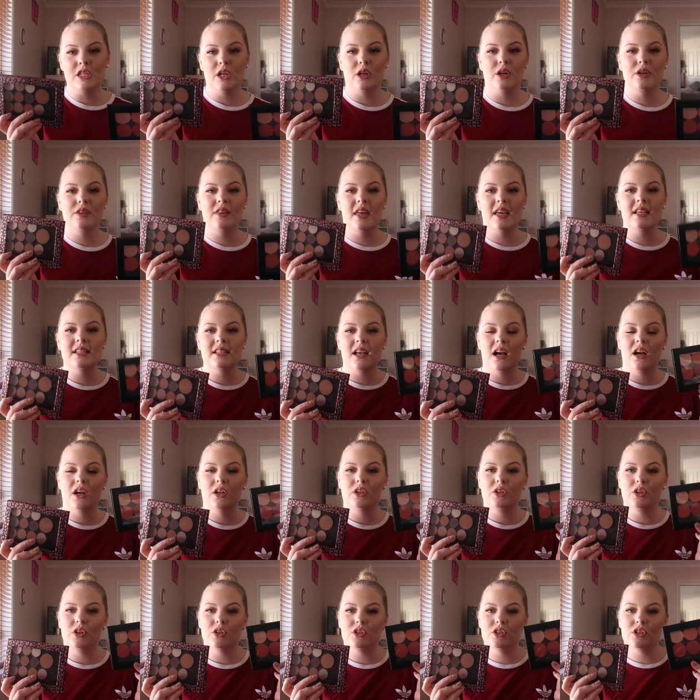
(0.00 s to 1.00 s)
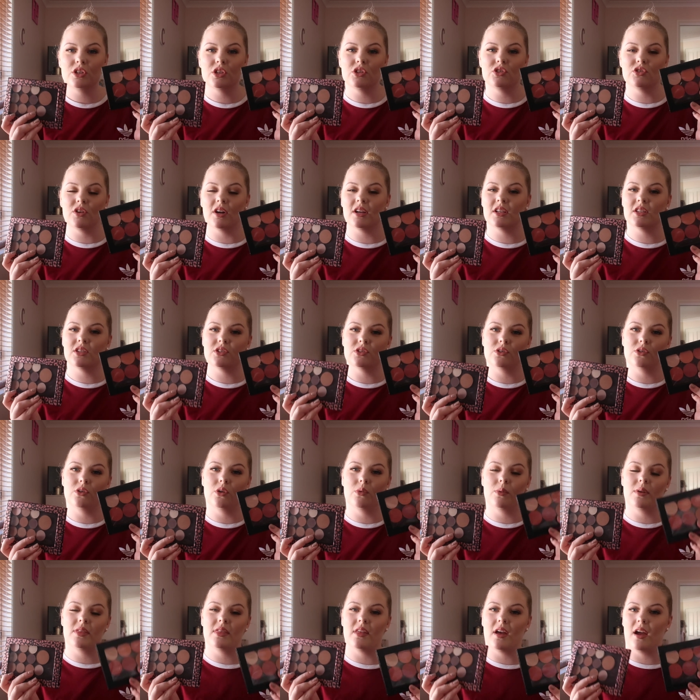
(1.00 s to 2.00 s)
So these are new to the
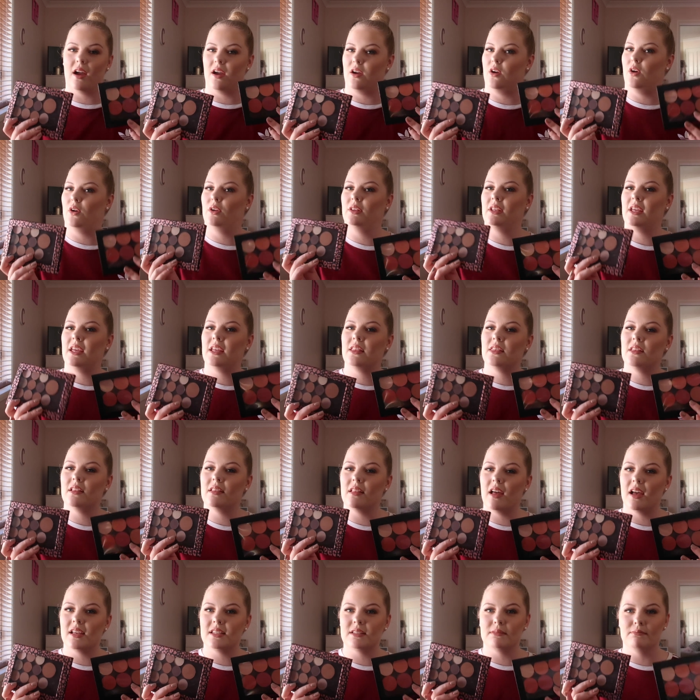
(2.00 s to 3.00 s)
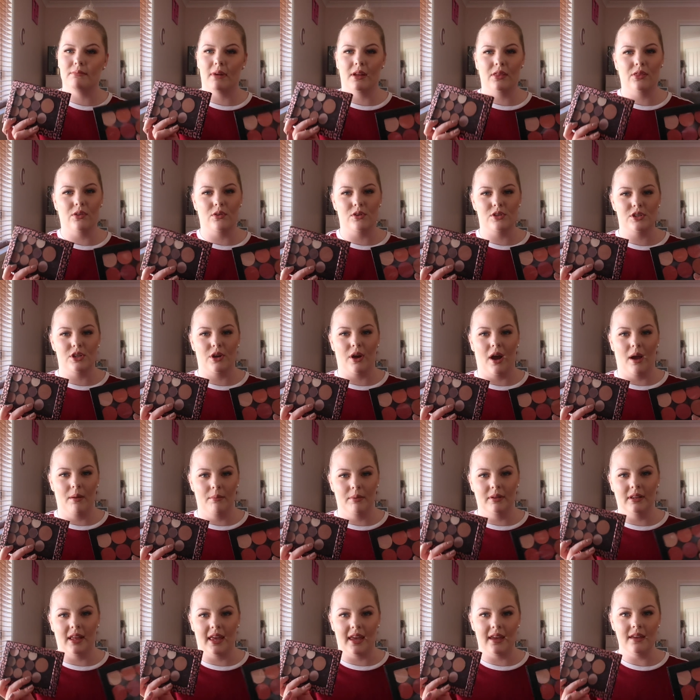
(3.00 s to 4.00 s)
drugstore with only in the last month or so I
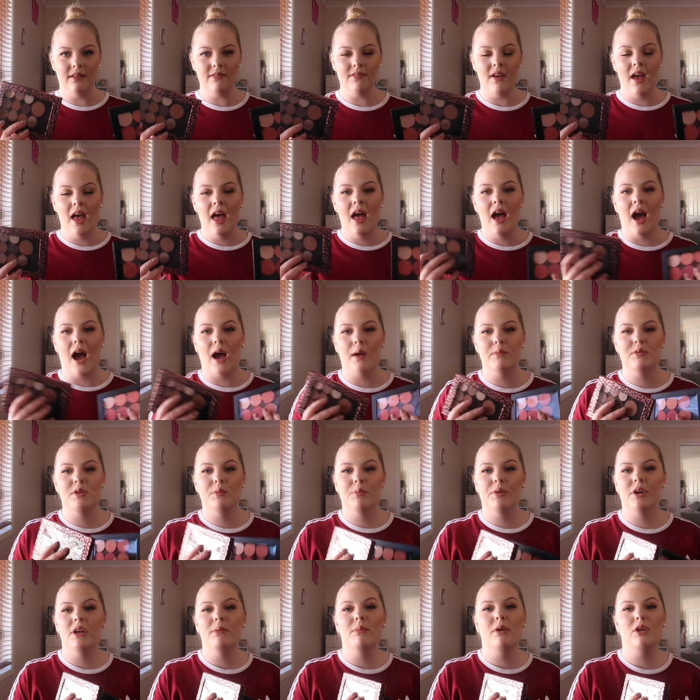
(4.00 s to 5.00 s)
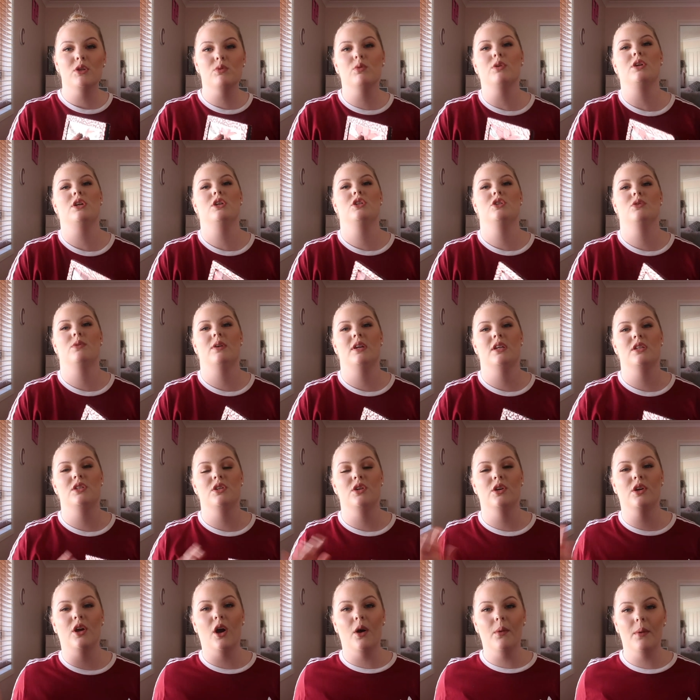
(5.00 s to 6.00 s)
believe. Um, so pretty much what you do
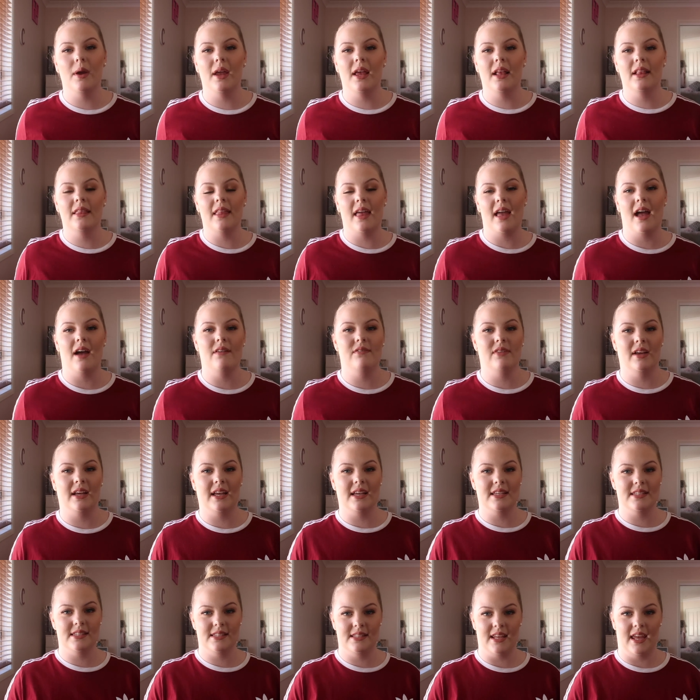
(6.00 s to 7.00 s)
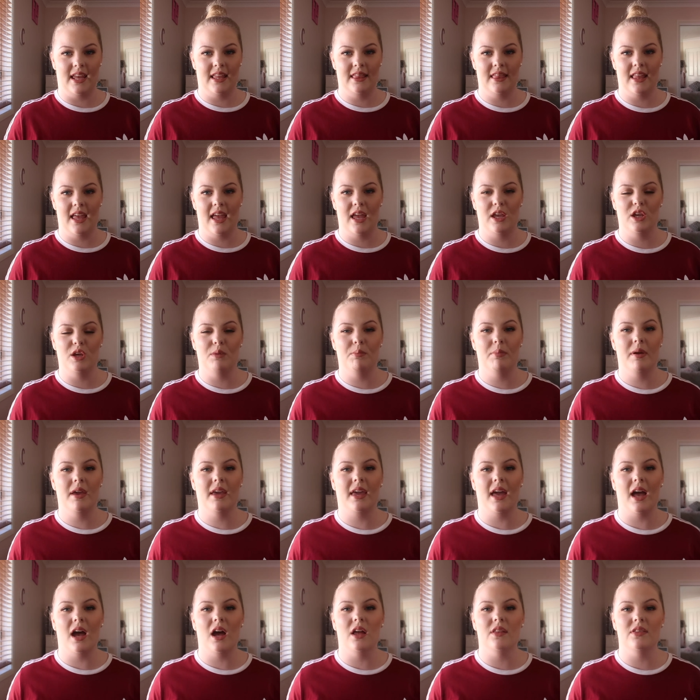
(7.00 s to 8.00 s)
is you go in, they have like a stand there, you
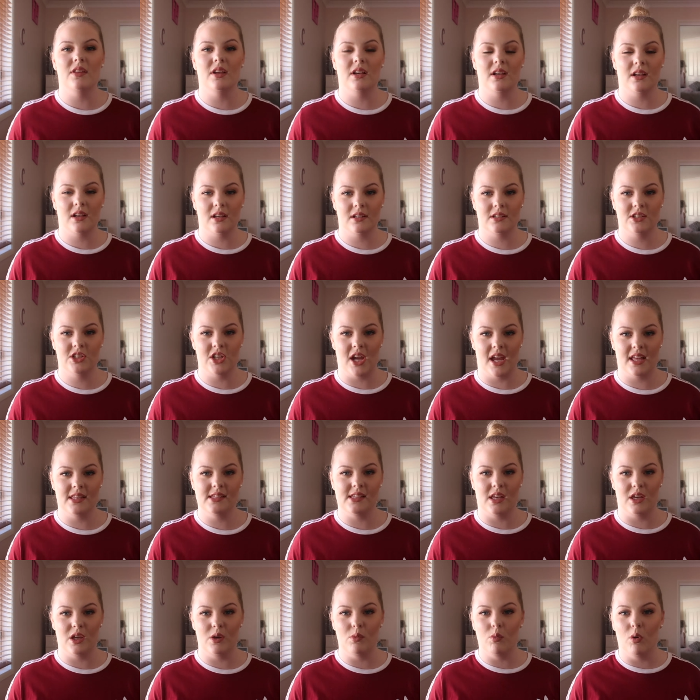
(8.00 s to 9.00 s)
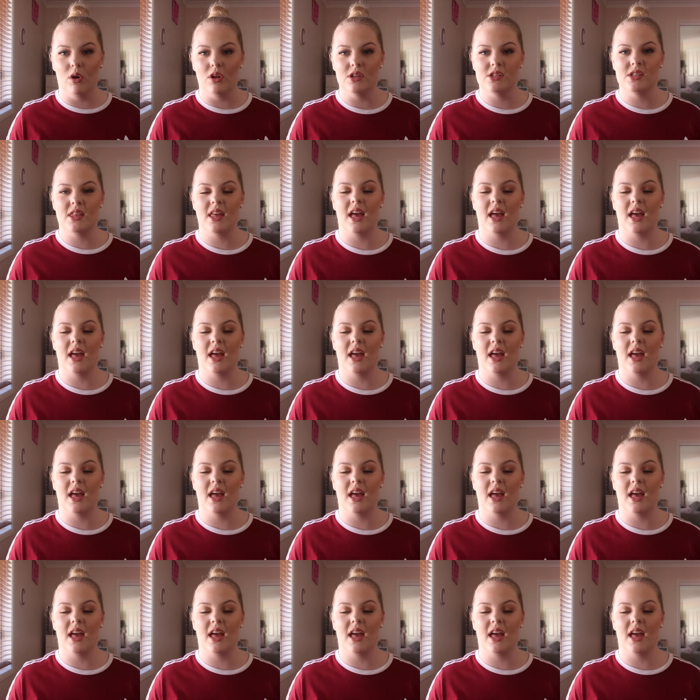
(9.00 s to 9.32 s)
pick out the shades that you want.